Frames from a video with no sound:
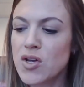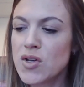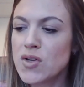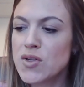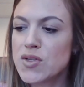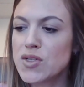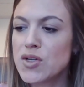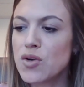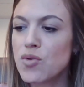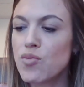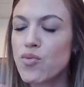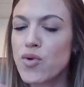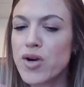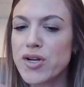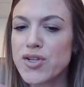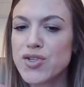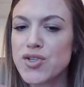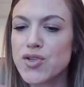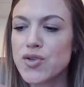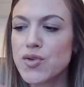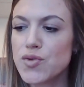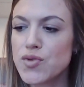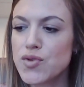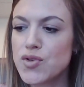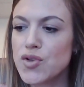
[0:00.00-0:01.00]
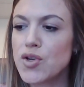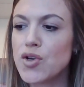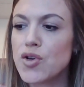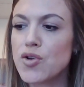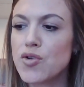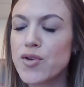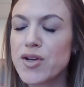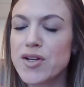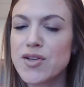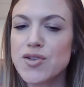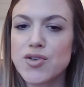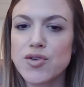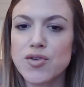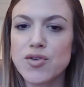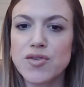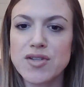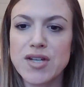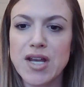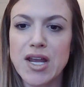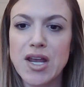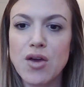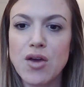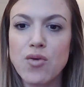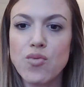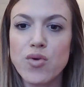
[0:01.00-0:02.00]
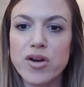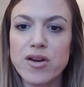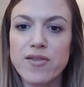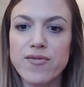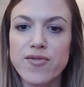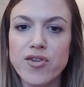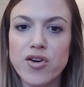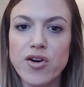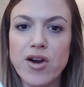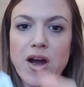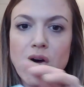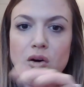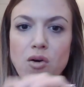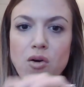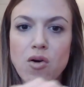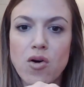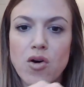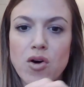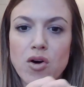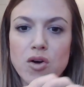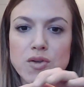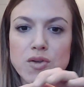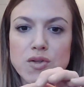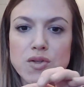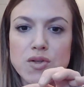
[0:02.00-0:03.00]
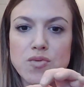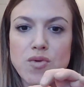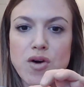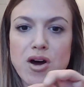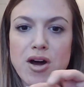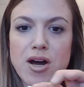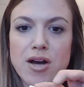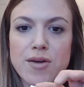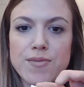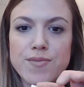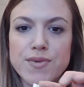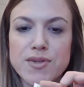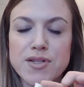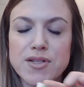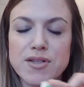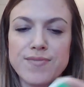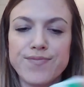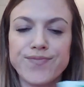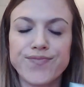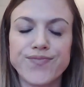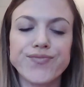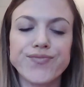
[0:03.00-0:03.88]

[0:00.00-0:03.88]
So what you'll do is you'll take one of your alcohol swabs.